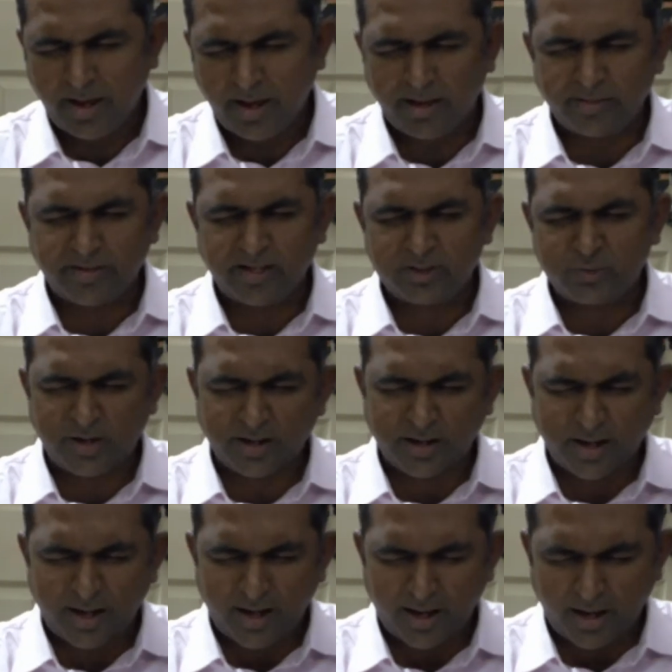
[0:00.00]
And that's
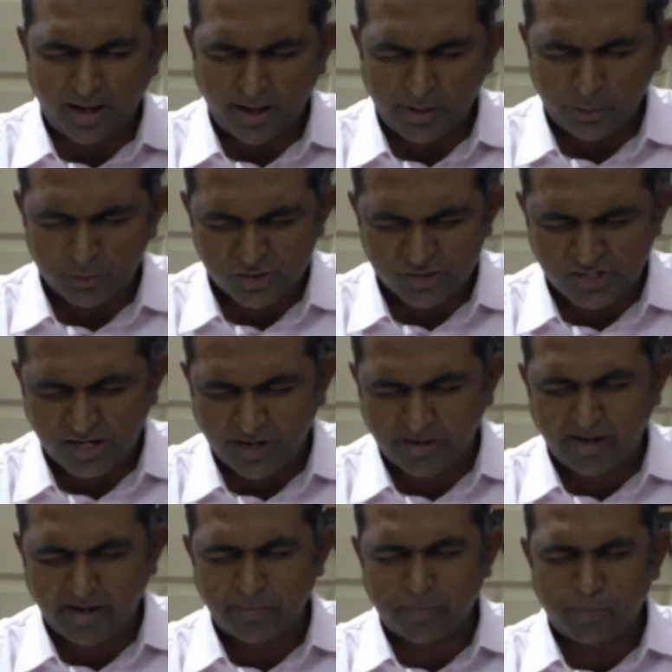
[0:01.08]
when I also started
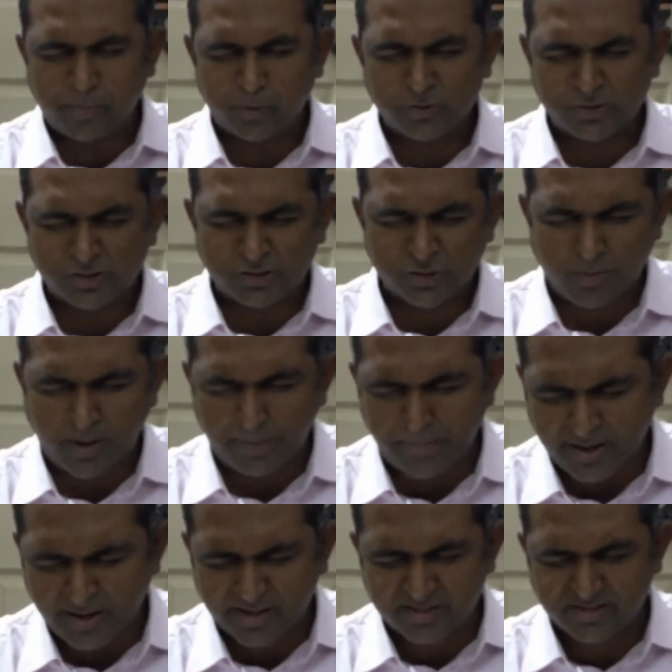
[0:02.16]
getting proposals through my
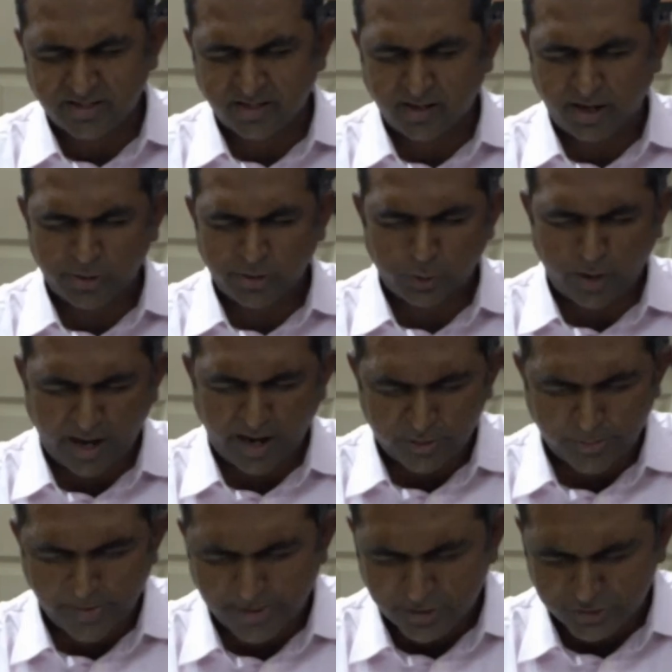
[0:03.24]
parents, and I knew I had
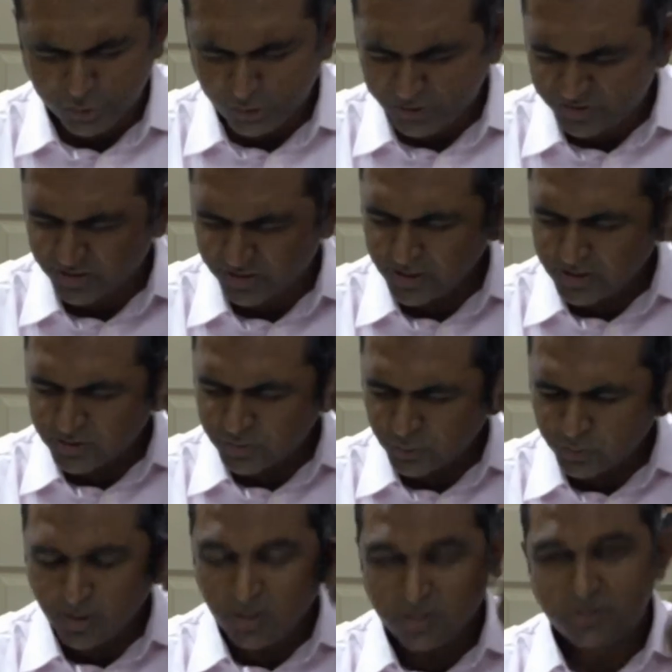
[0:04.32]
to make a choice
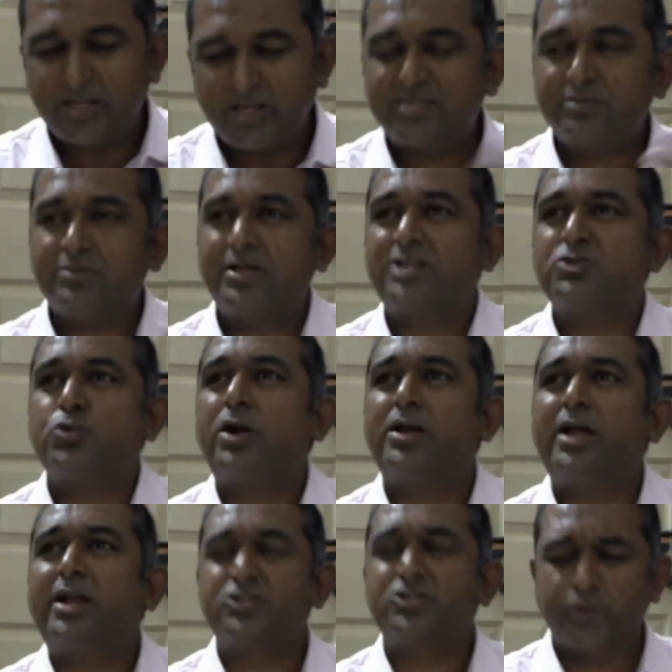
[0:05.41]
soon. So that's what
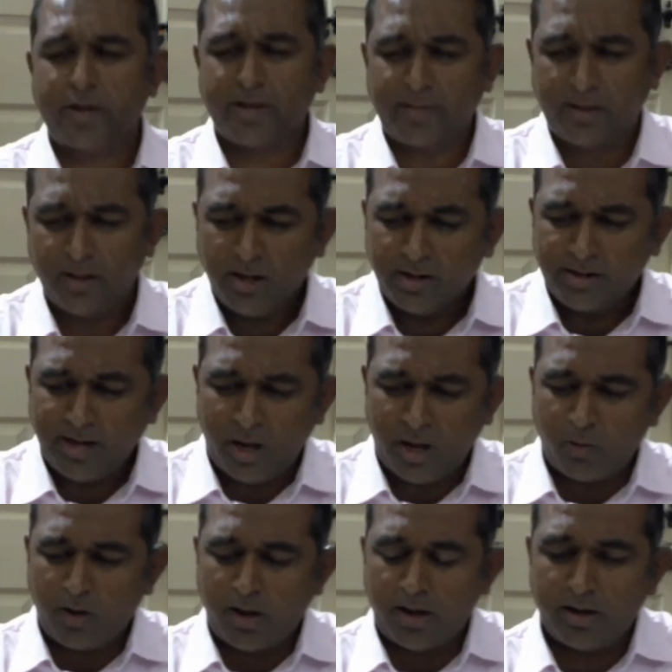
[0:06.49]
led us together.
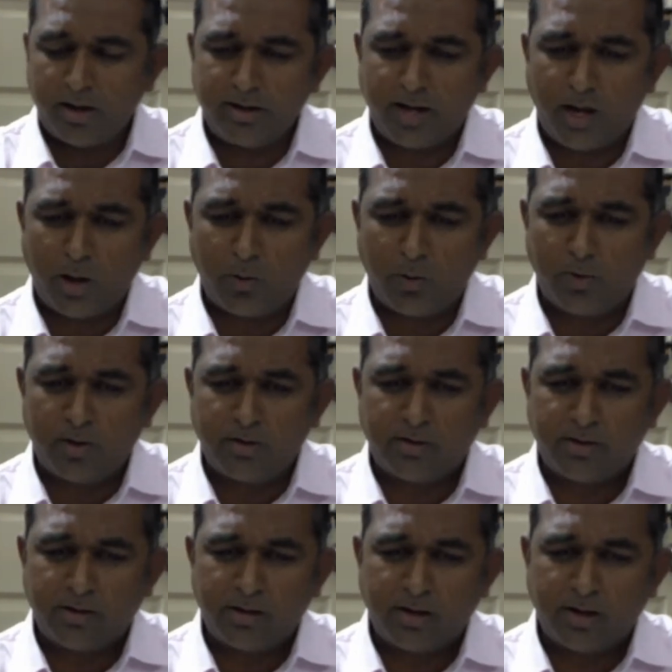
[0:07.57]
Now,
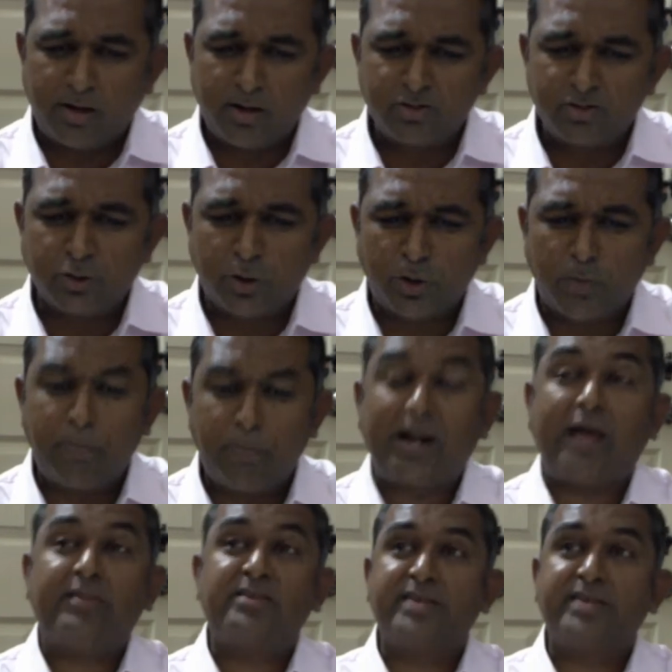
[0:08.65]

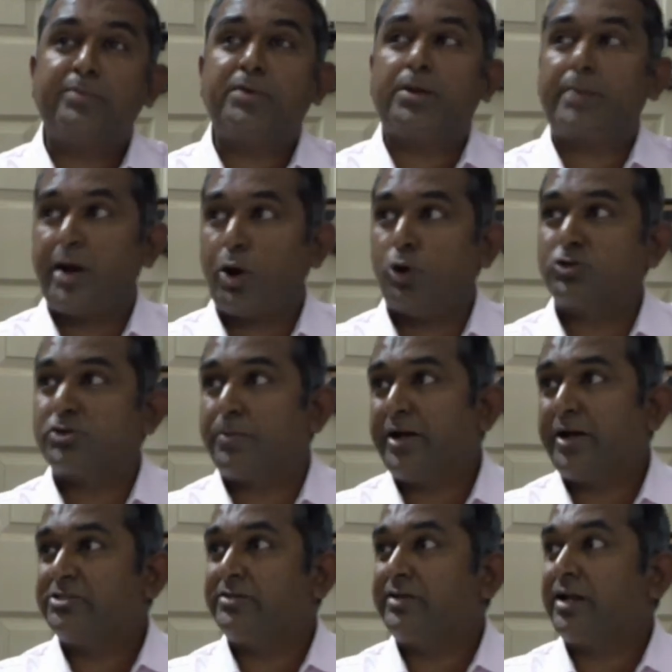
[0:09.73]
but at the same time, I also
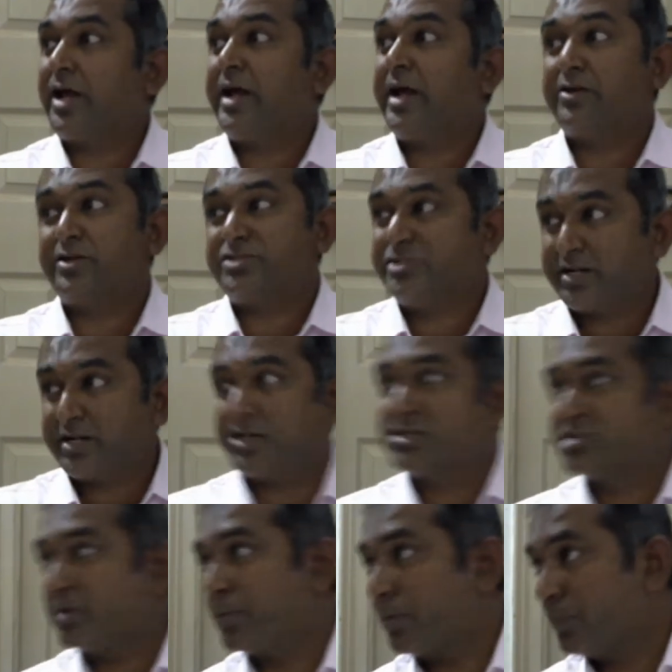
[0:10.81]
mentioned that I rejected
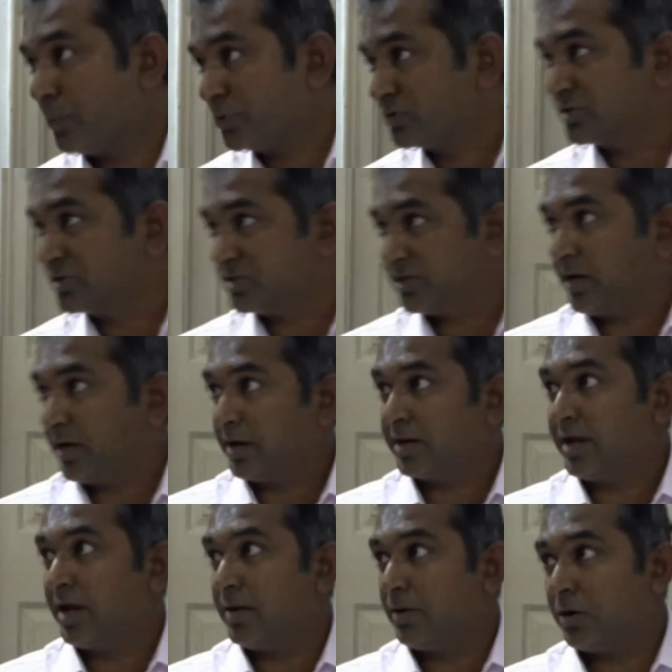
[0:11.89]
some proposals I
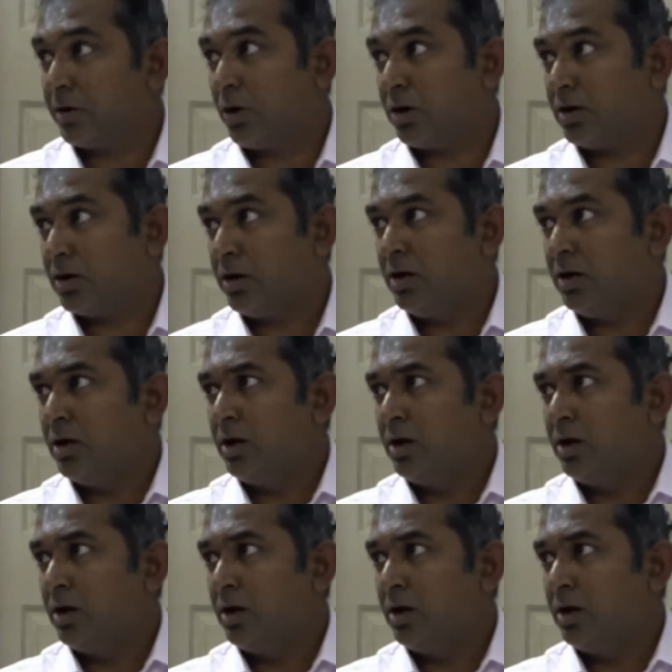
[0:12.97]
got.